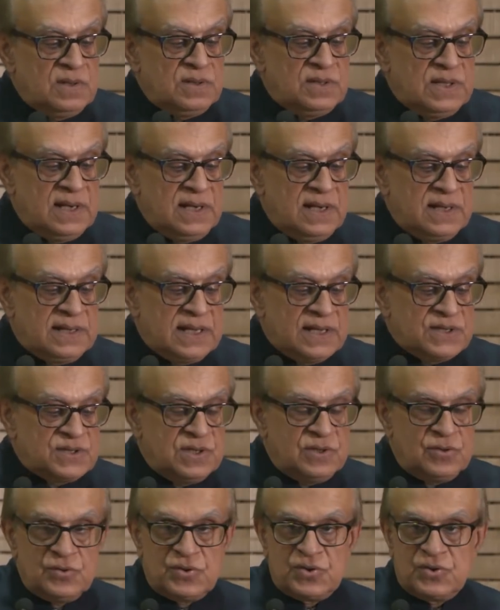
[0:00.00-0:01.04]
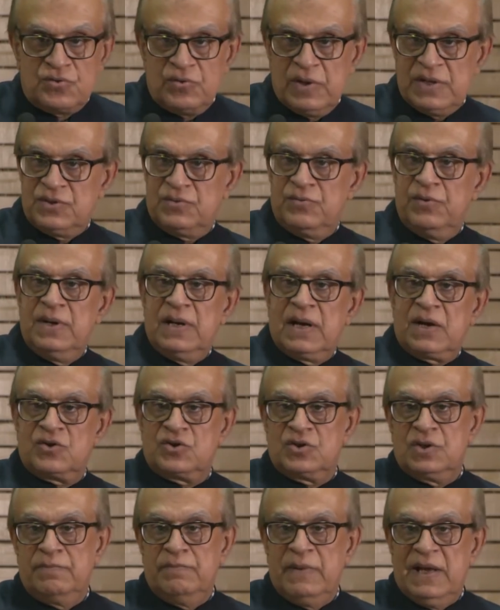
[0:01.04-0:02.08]
then it gets into stress
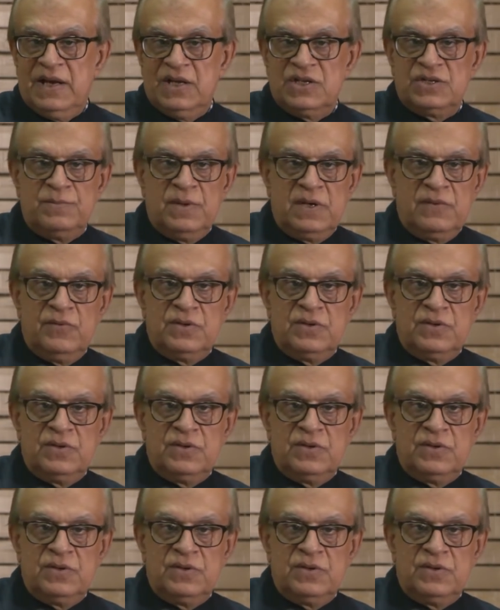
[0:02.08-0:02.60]
reduction management,